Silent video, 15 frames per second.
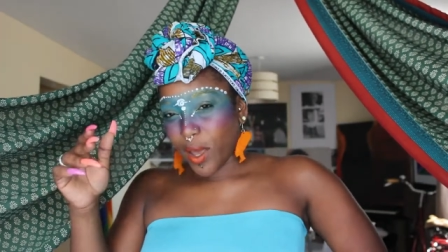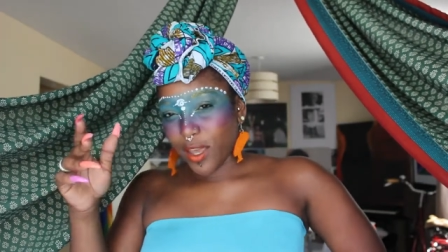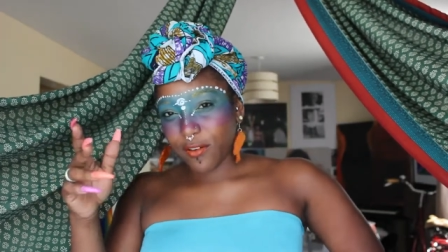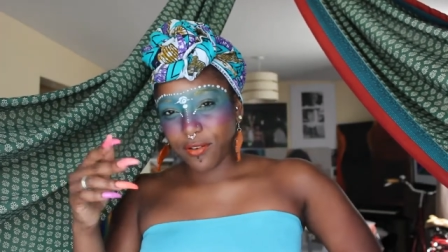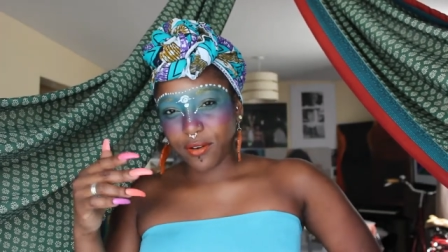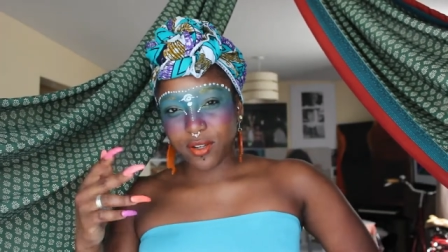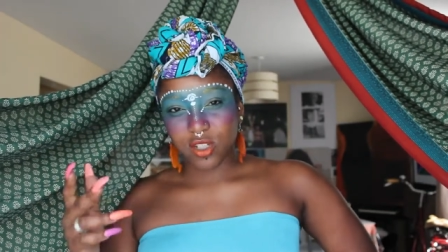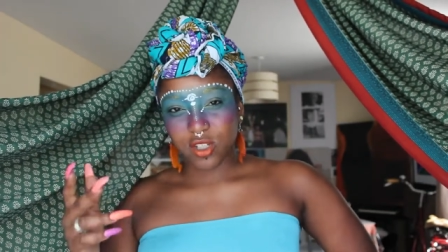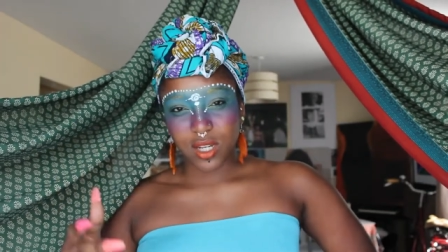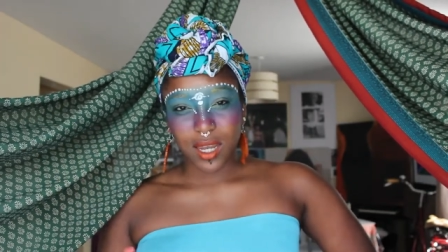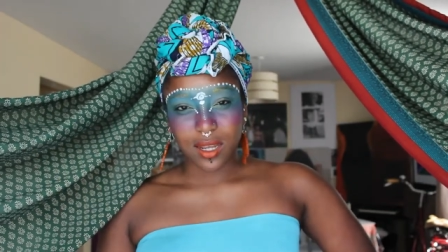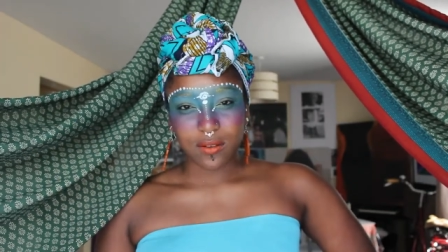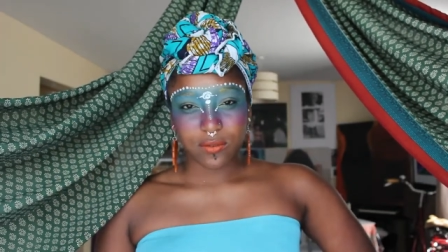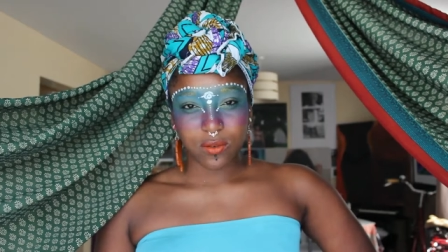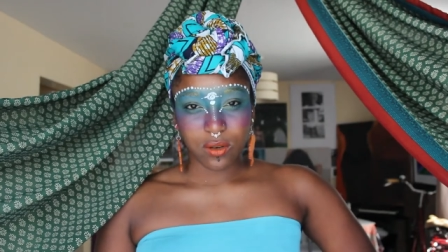why are you throwing
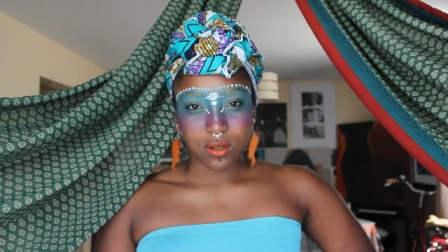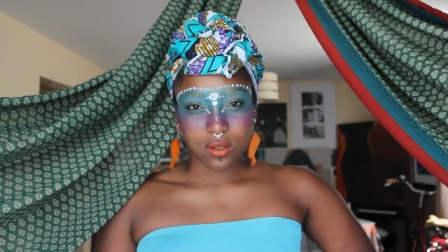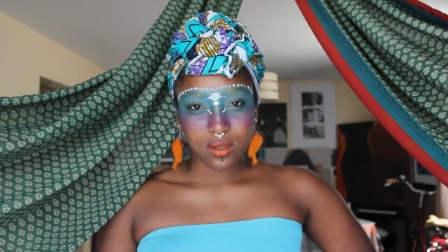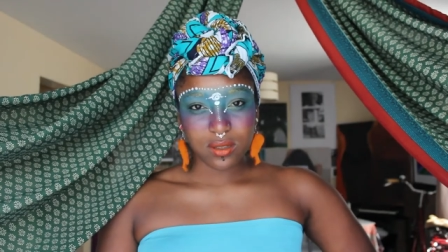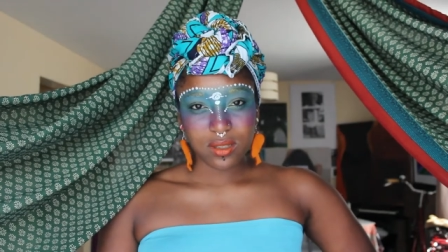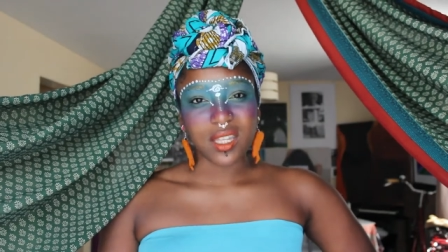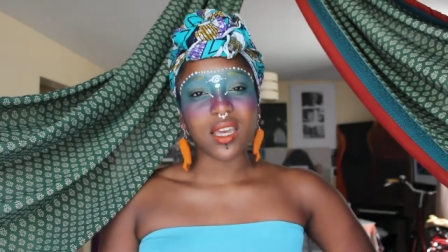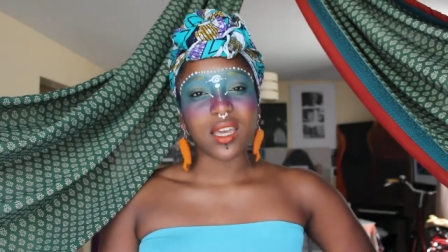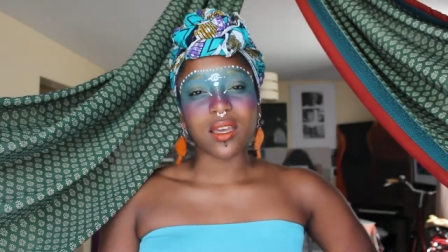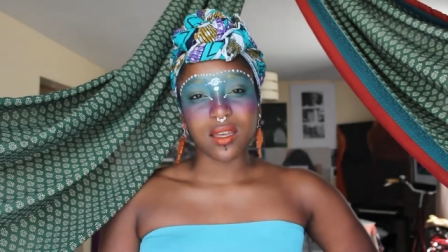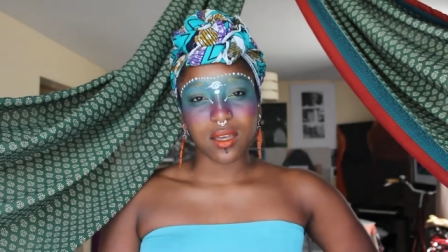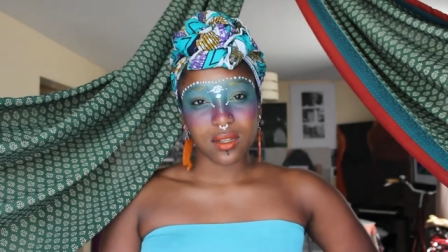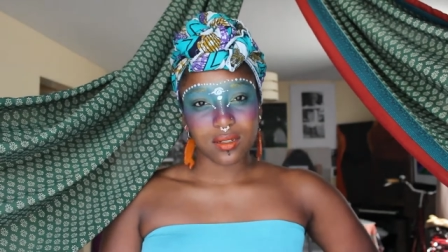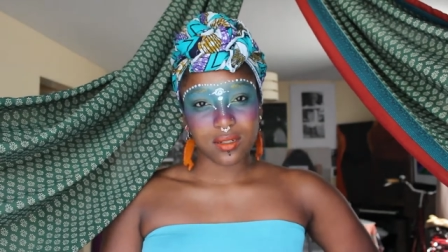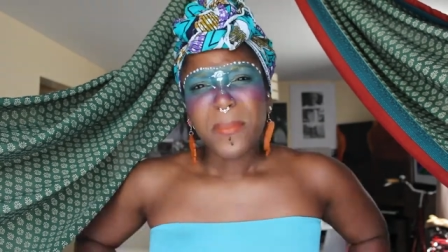shade for?
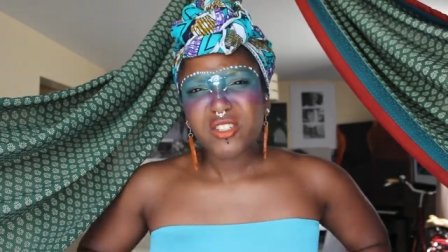dickhead.